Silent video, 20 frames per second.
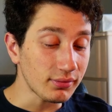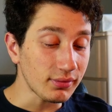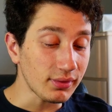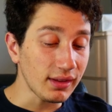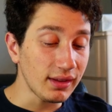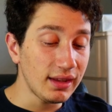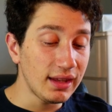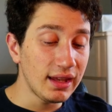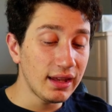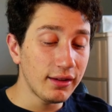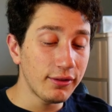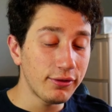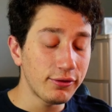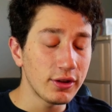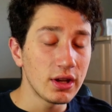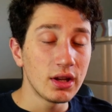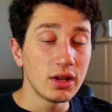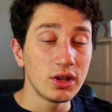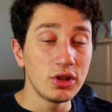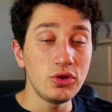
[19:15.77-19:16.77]
If
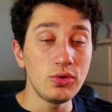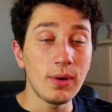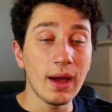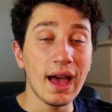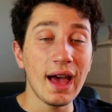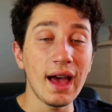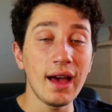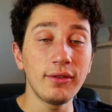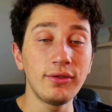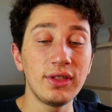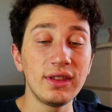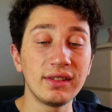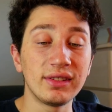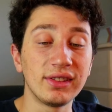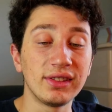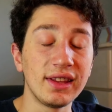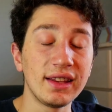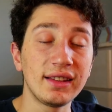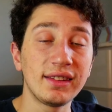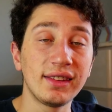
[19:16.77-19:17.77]
you have this
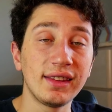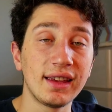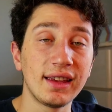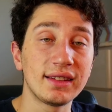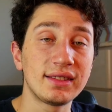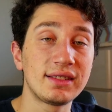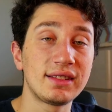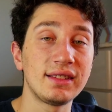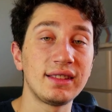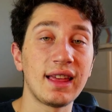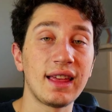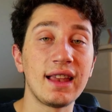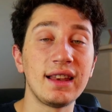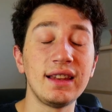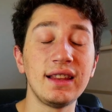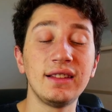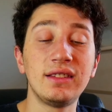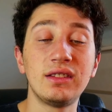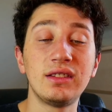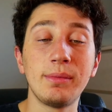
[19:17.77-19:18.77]
linked list that
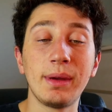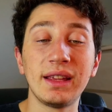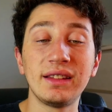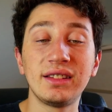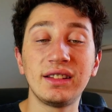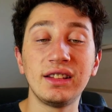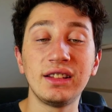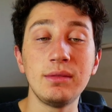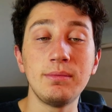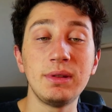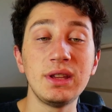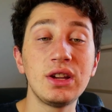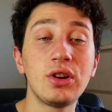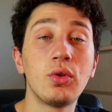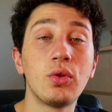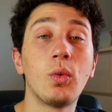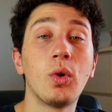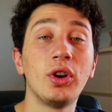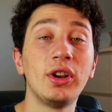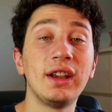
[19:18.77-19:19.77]
needs to basically be
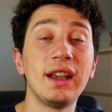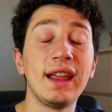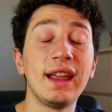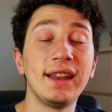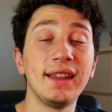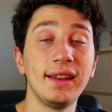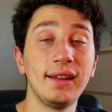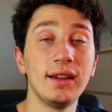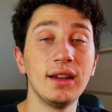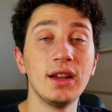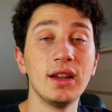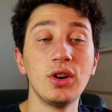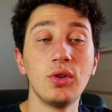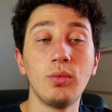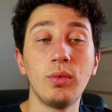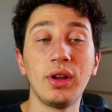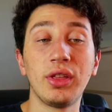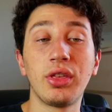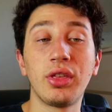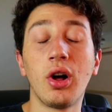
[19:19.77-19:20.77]
coordinated
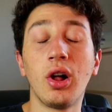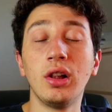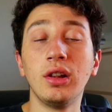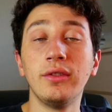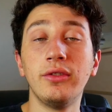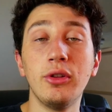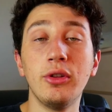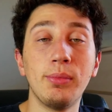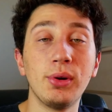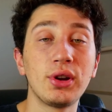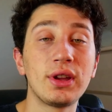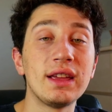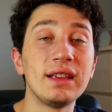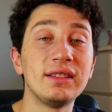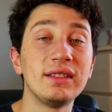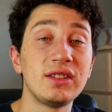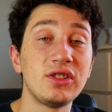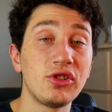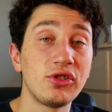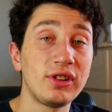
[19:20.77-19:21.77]
with all of the bookings in
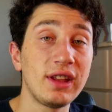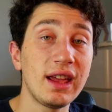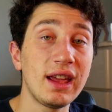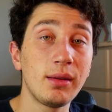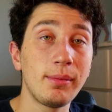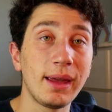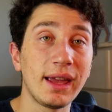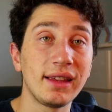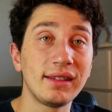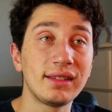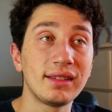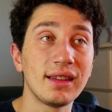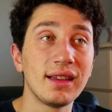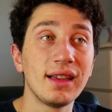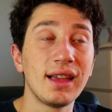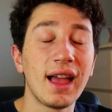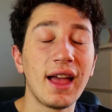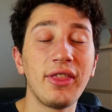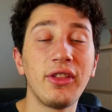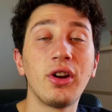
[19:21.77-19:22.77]
your database,
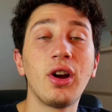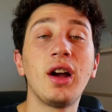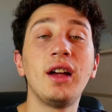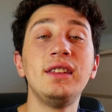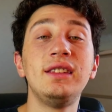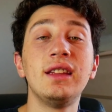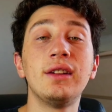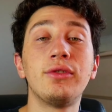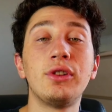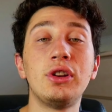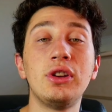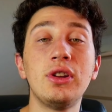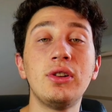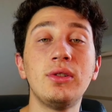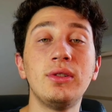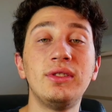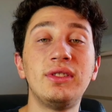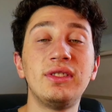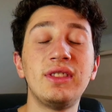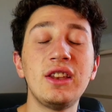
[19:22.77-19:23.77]
and they're on different
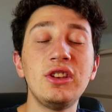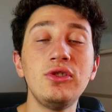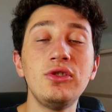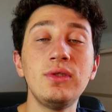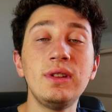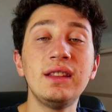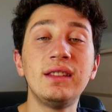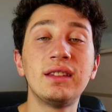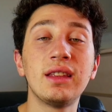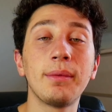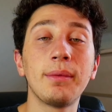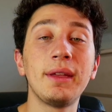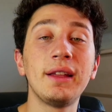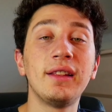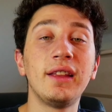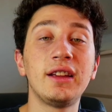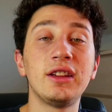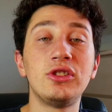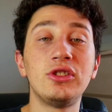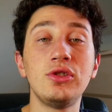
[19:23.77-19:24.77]
nodes, then you need something like
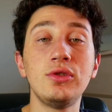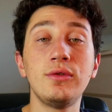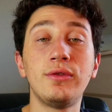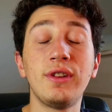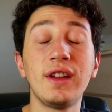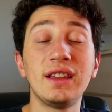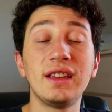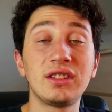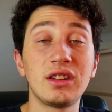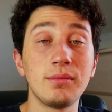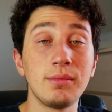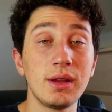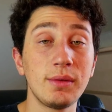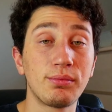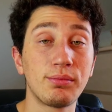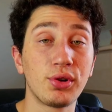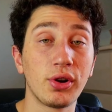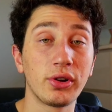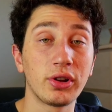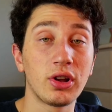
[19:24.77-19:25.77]
a two-phase commit
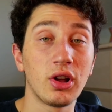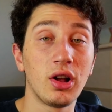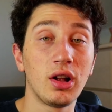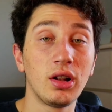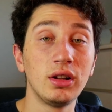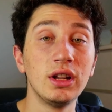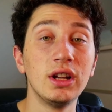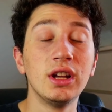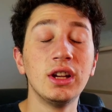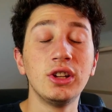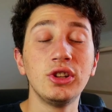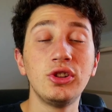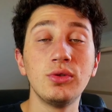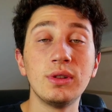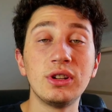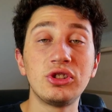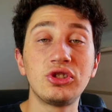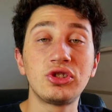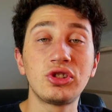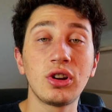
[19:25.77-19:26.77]
protocol to
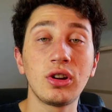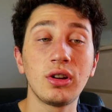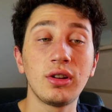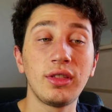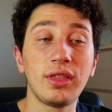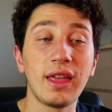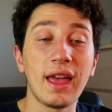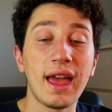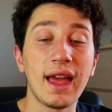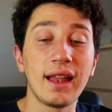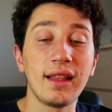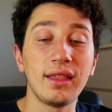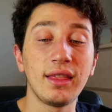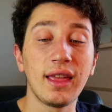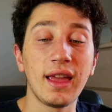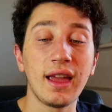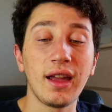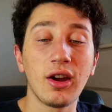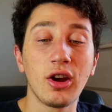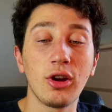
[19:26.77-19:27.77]
ensure that
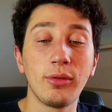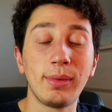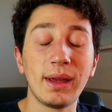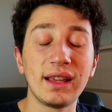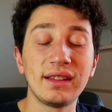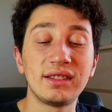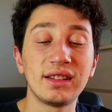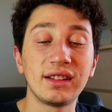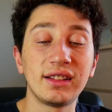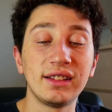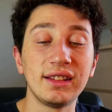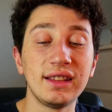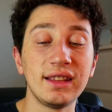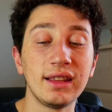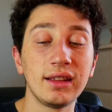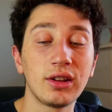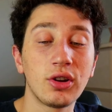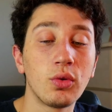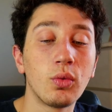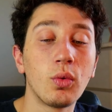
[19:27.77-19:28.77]
they are basically
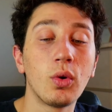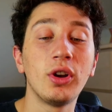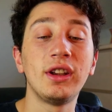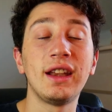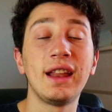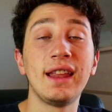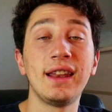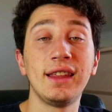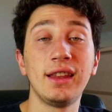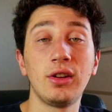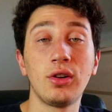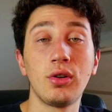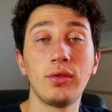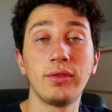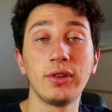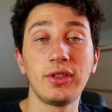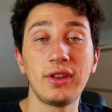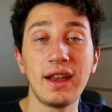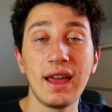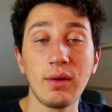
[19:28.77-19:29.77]
coordinated over the
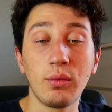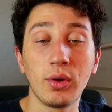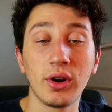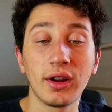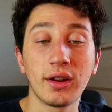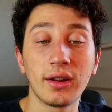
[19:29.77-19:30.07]
network.